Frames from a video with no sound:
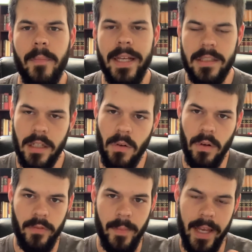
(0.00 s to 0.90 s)
basically
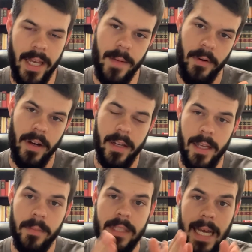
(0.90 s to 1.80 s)
going from
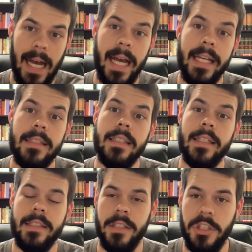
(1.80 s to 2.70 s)
Abraham to
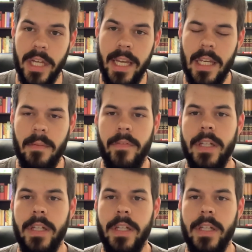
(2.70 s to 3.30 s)
Isaac to Jacob.